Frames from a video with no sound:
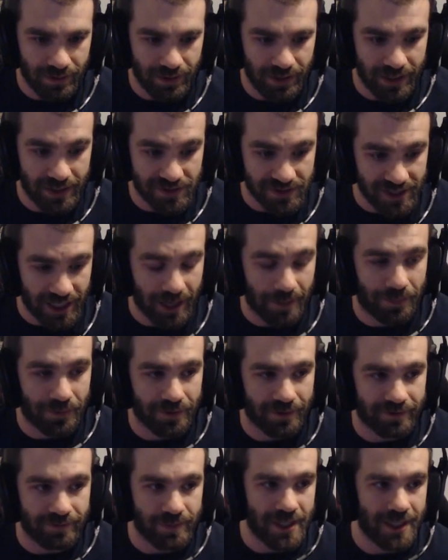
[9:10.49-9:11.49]

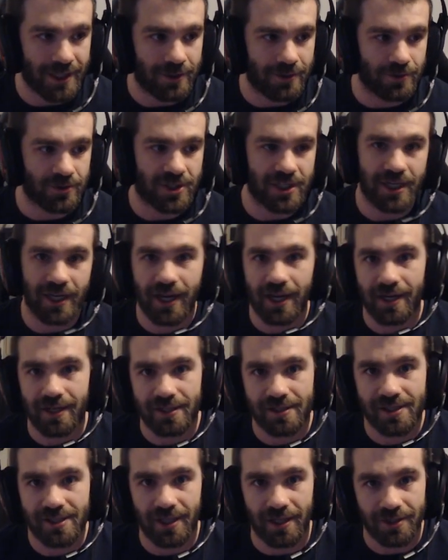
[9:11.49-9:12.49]
example of me using it
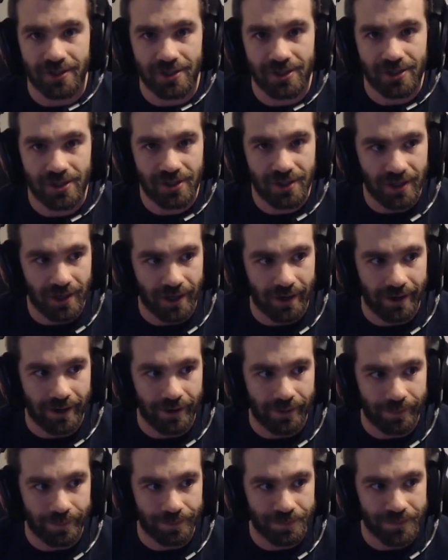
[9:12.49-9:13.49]
as such,
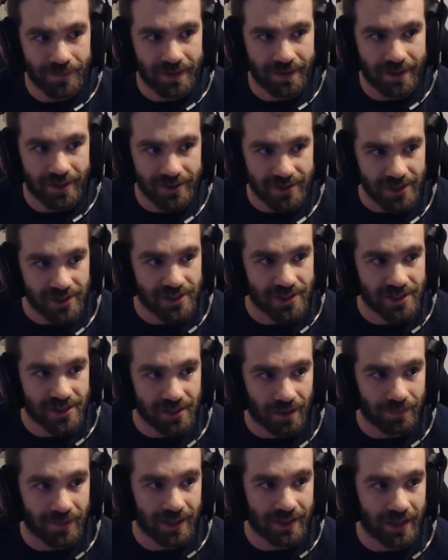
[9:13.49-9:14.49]
because this is
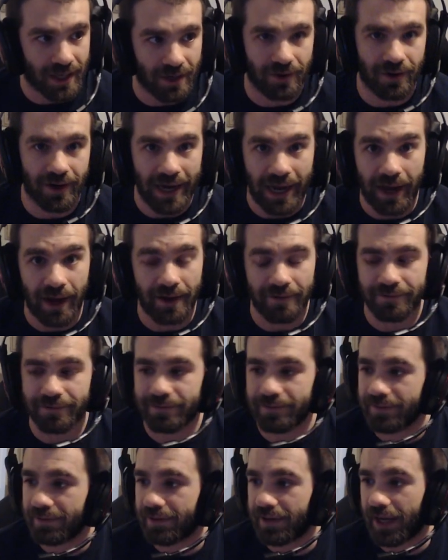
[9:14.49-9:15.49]
something that
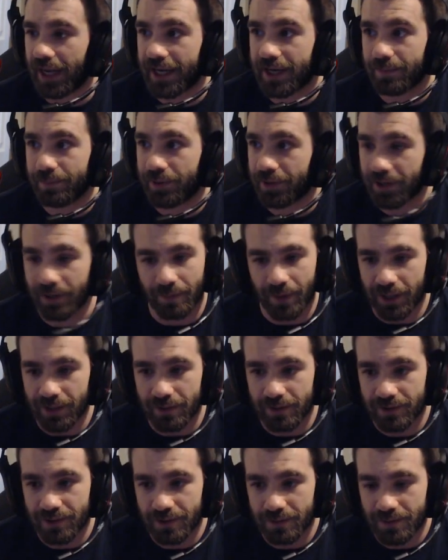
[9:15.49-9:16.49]
I can put on my
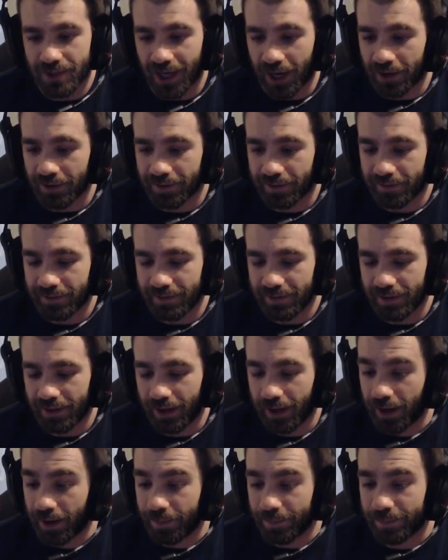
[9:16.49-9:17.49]
YouTube channel,
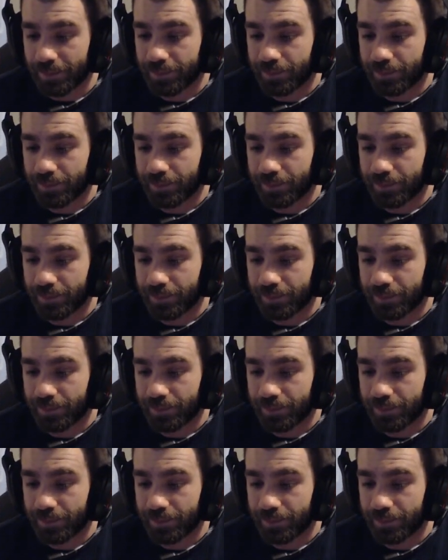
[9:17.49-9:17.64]
and